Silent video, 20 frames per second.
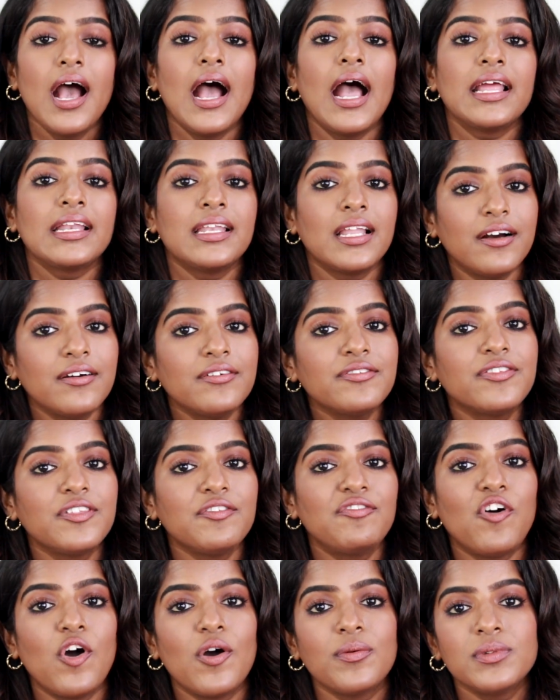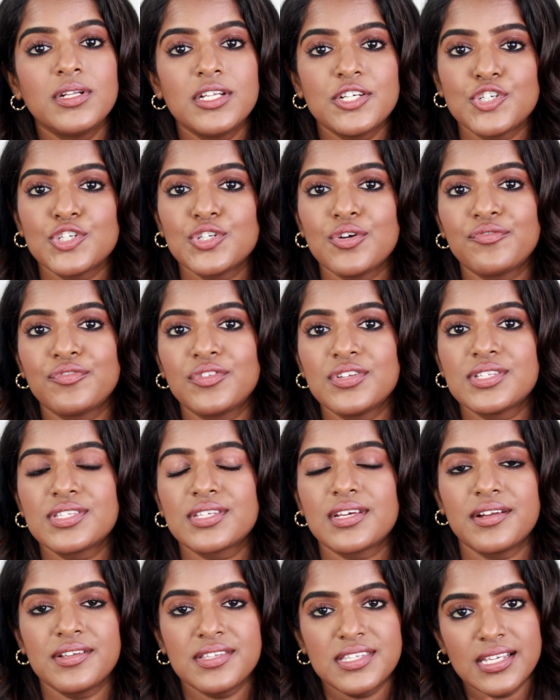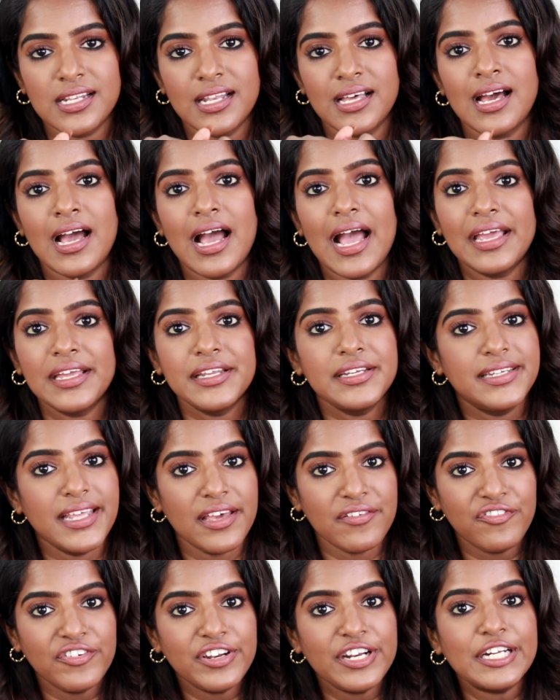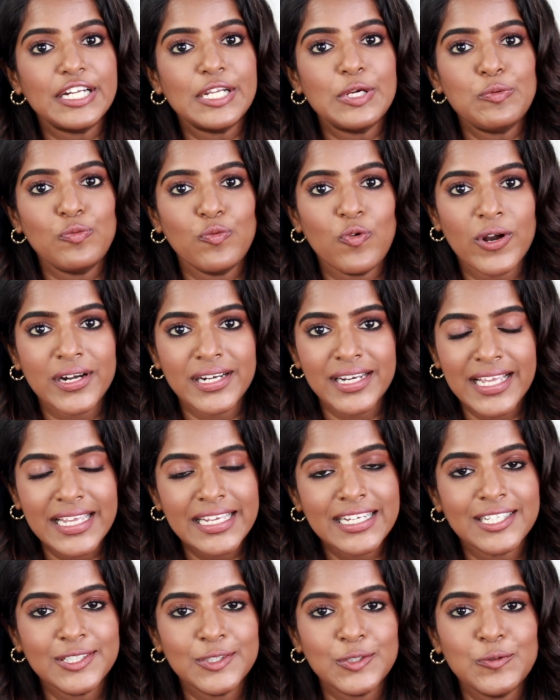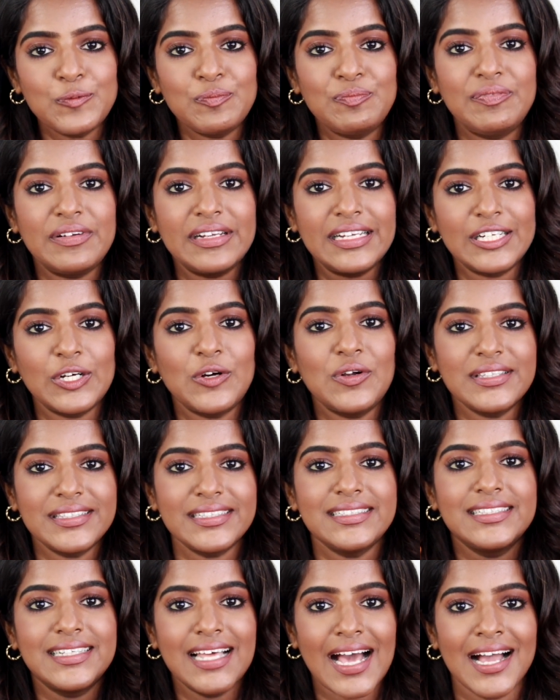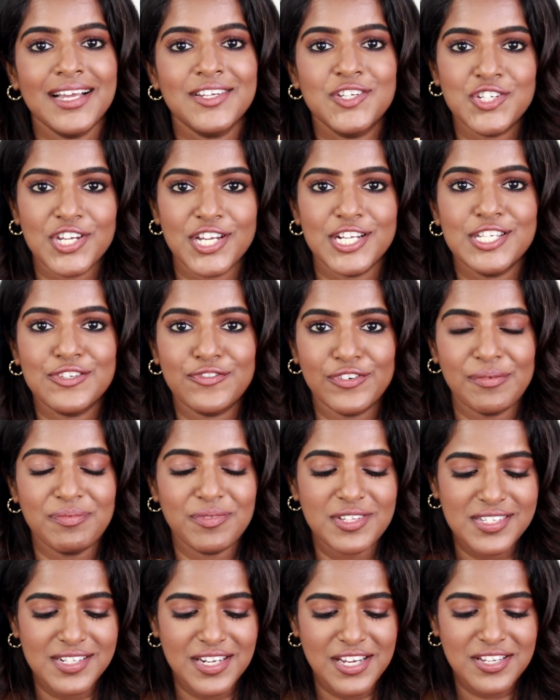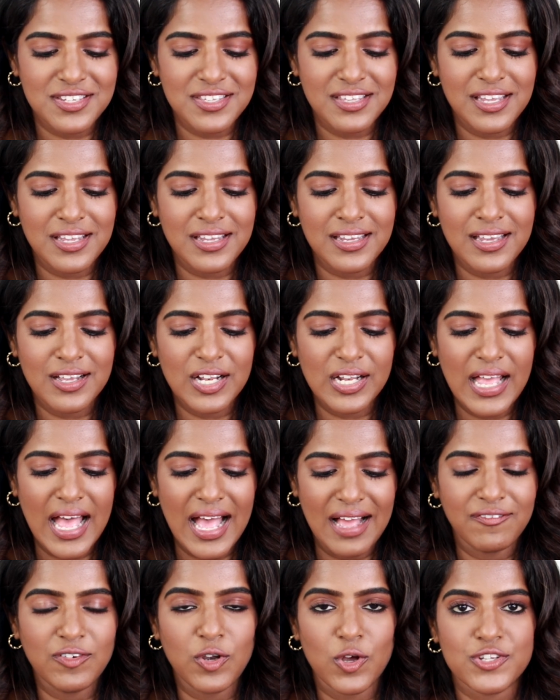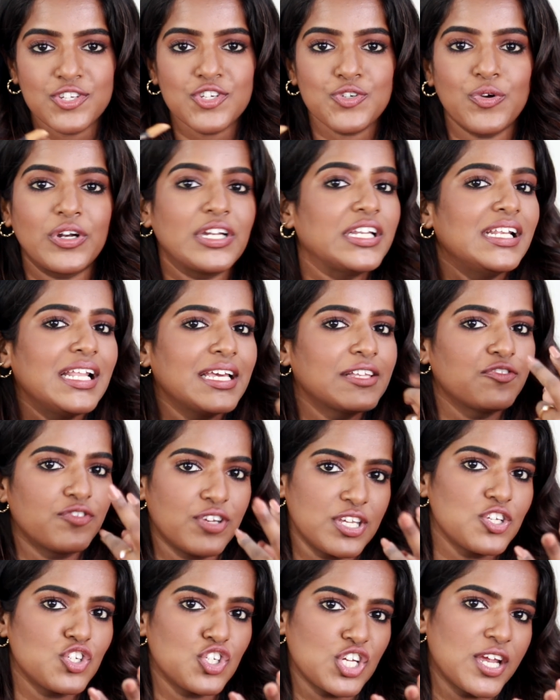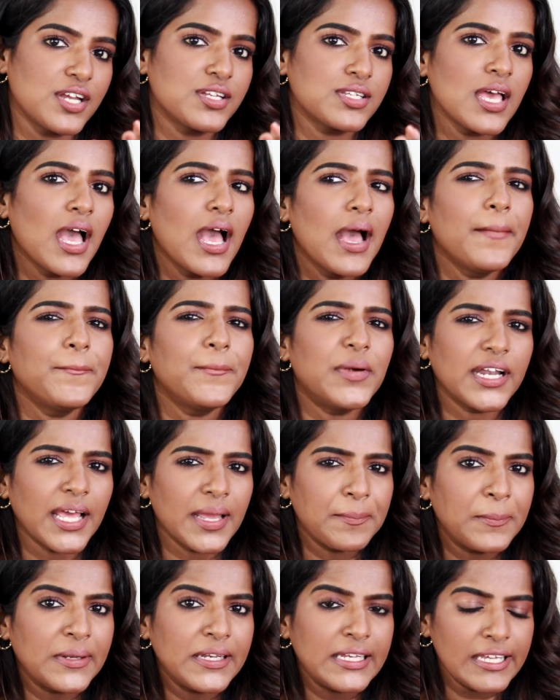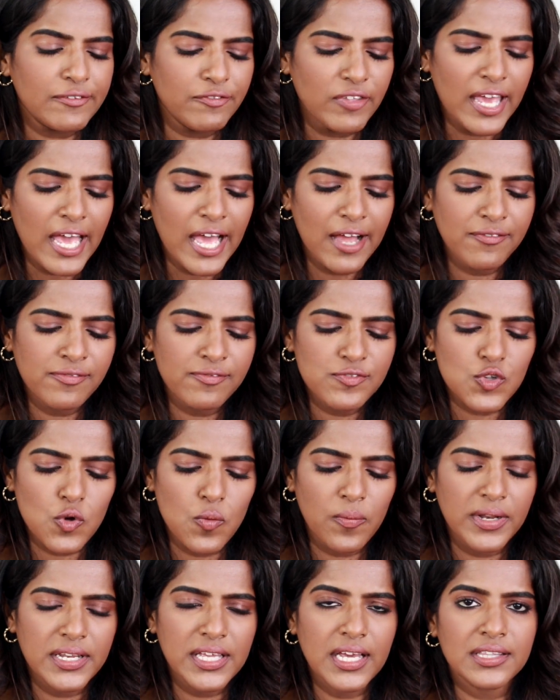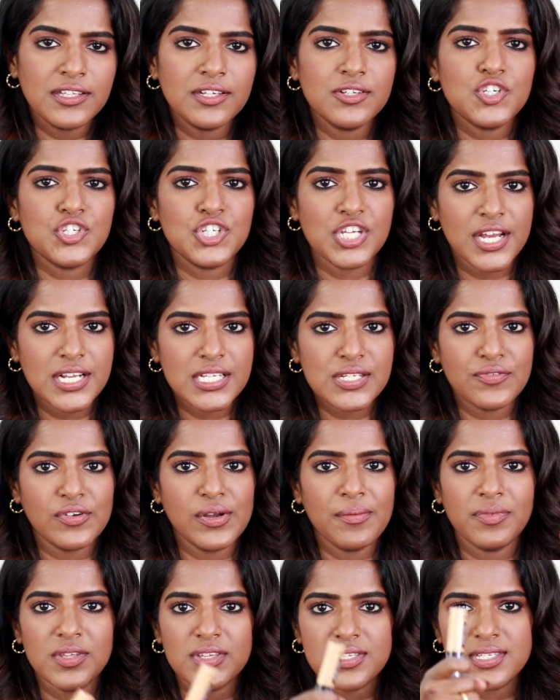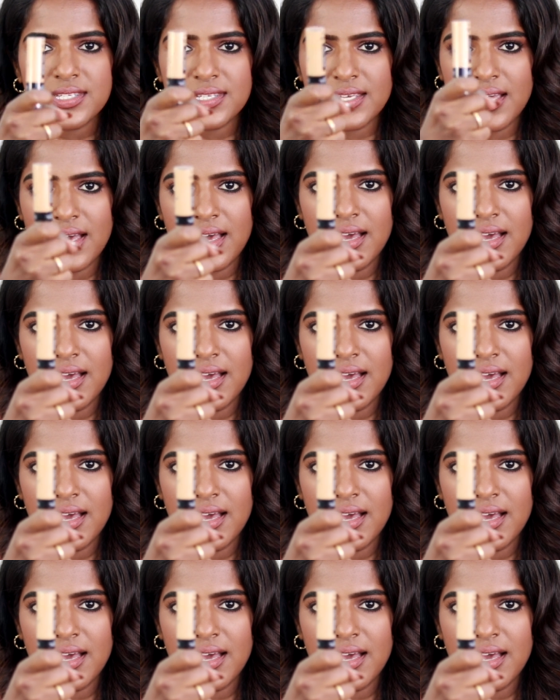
I love the formulation of this concealer. I definitely want Nykaa to bring all the dark shades from this range. They have launched only like 3 shades, but I believe they have so many other shades from this